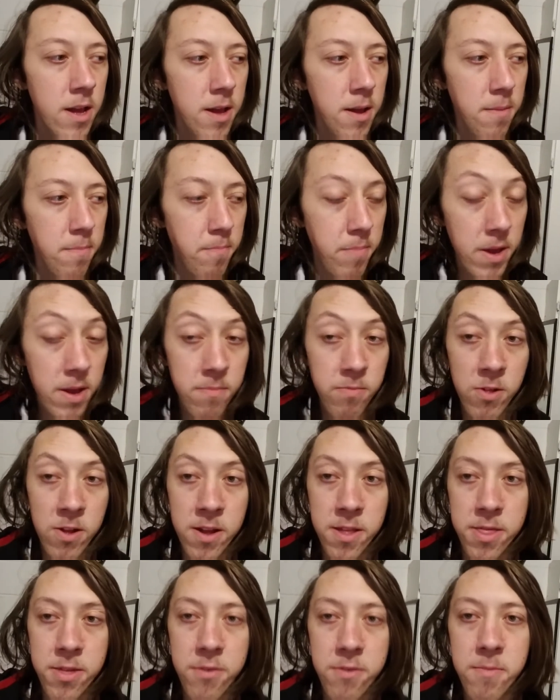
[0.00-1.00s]
Big blind
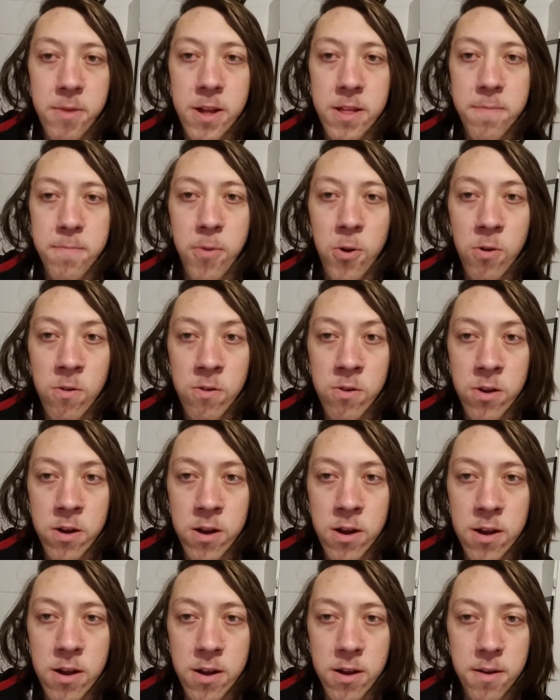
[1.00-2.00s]
3-bets polar.
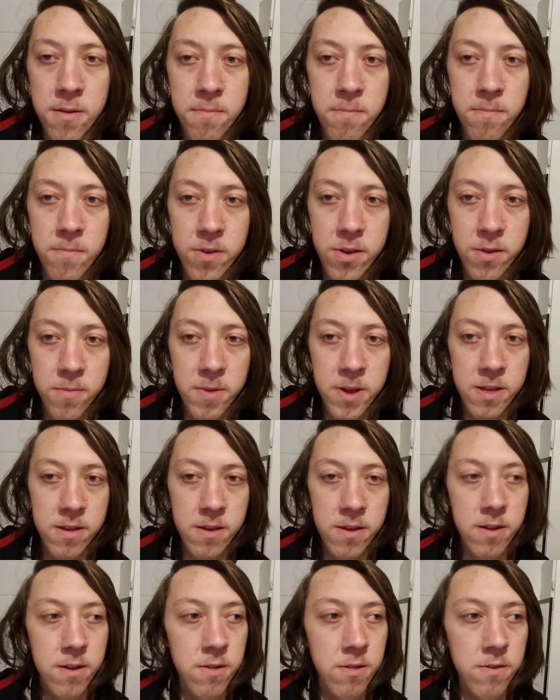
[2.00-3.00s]
So basically,
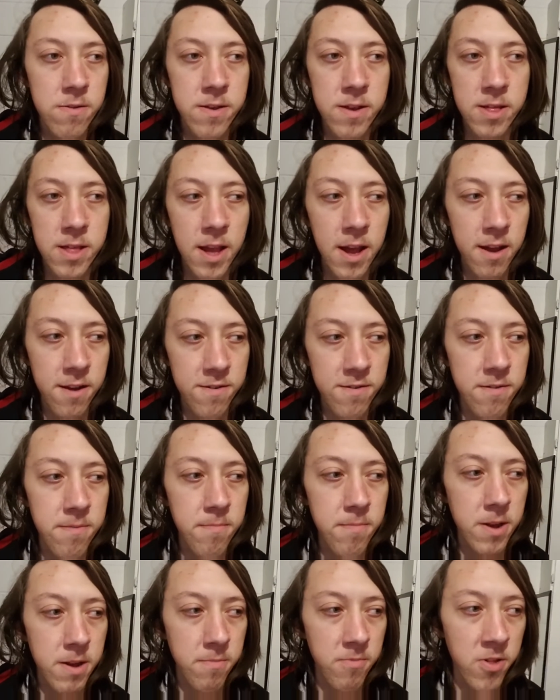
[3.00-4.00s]
closing the action
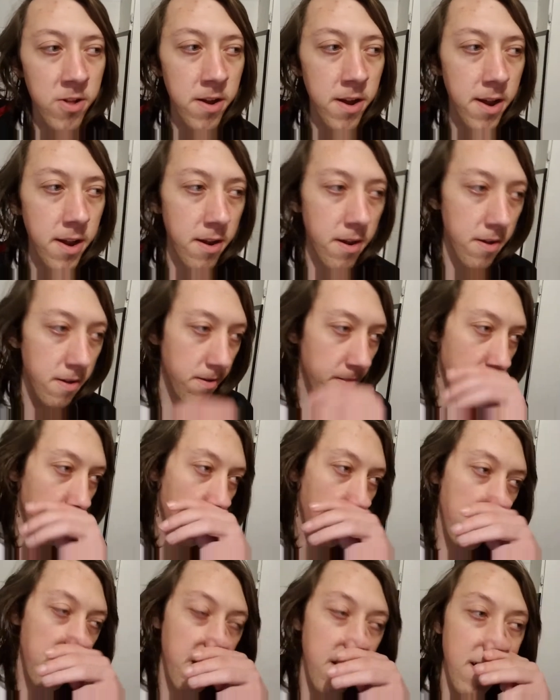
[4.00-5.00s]
big blind.
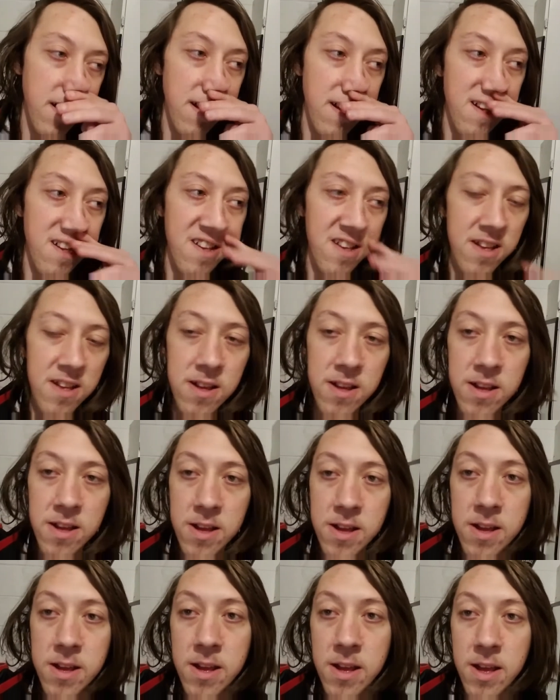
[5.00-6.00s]
Uh,
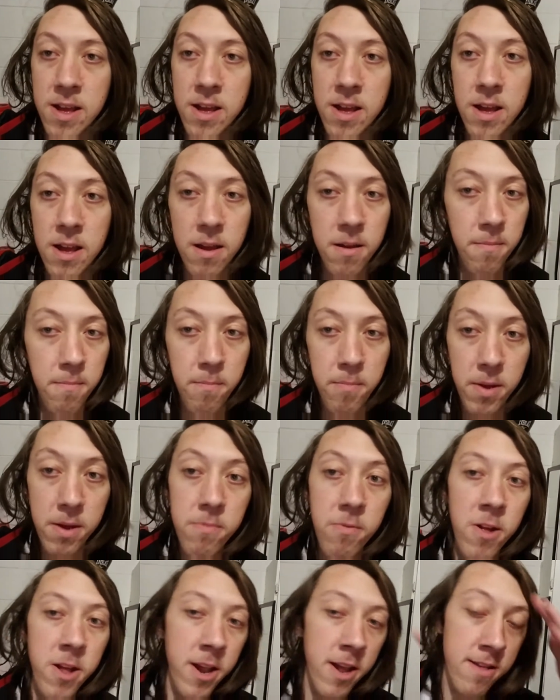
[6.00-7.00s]
Big
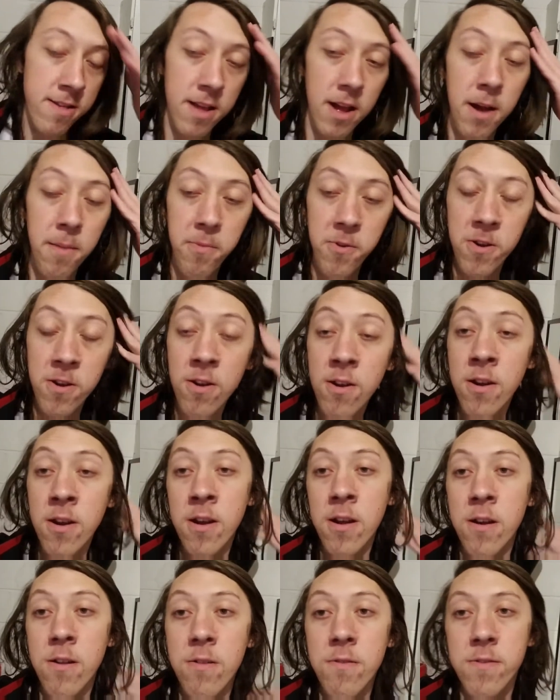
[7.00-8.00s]
blind has the opportunity to
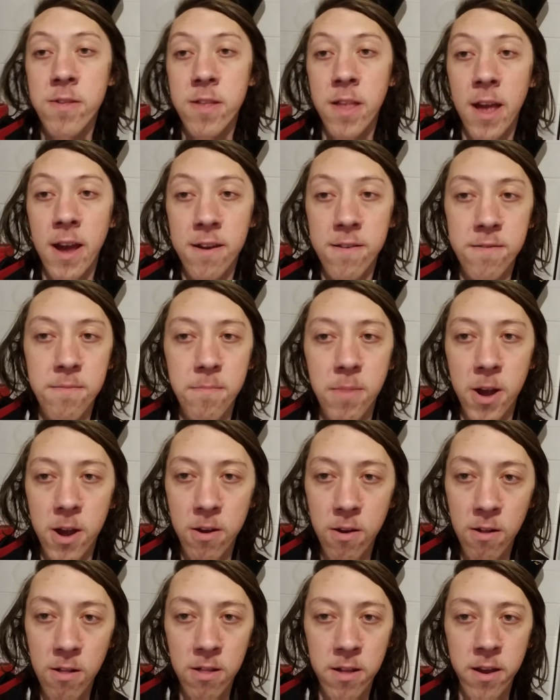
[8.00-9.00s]
close the action by
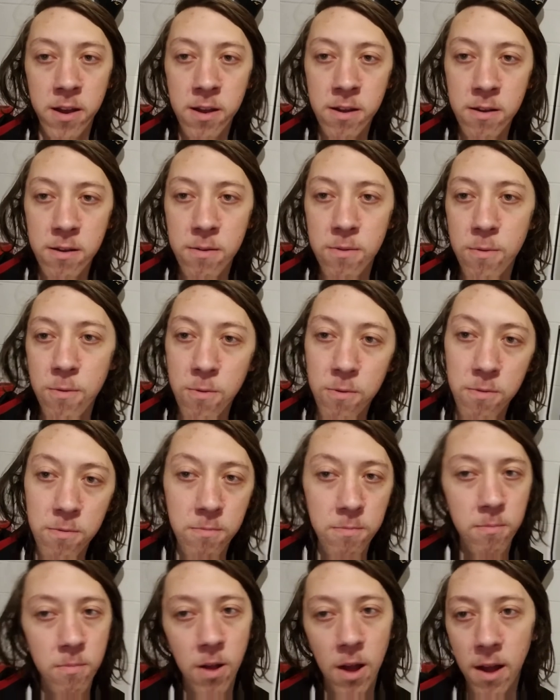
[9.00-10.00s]
calling,
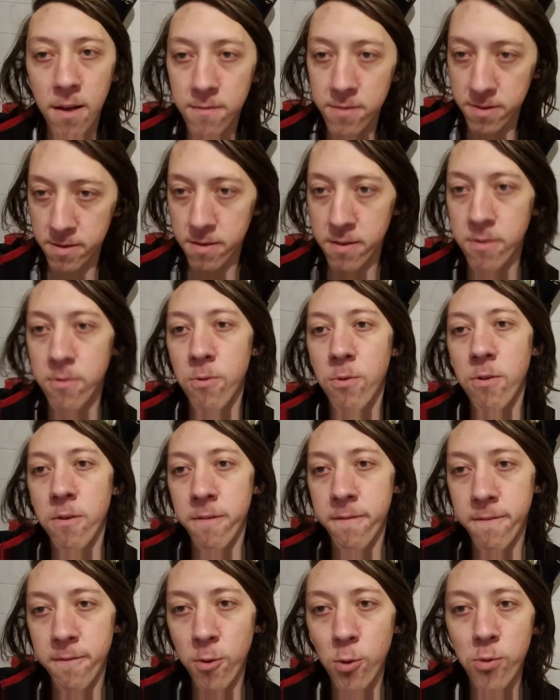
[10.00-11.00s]
obviously, or
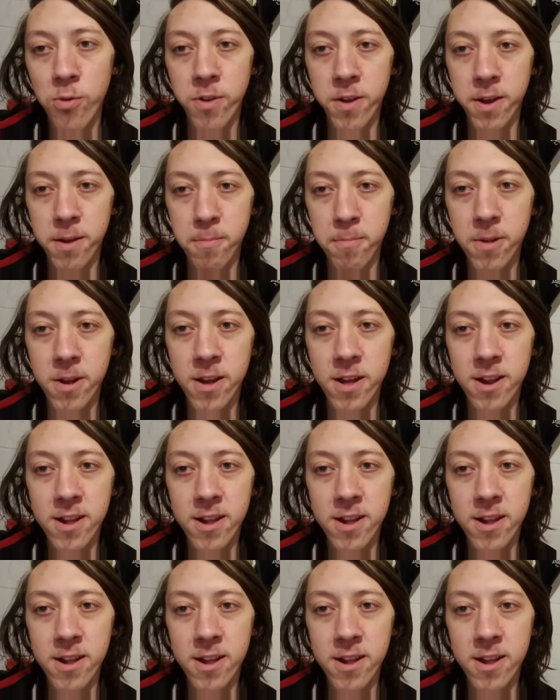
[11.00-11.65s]
folding. But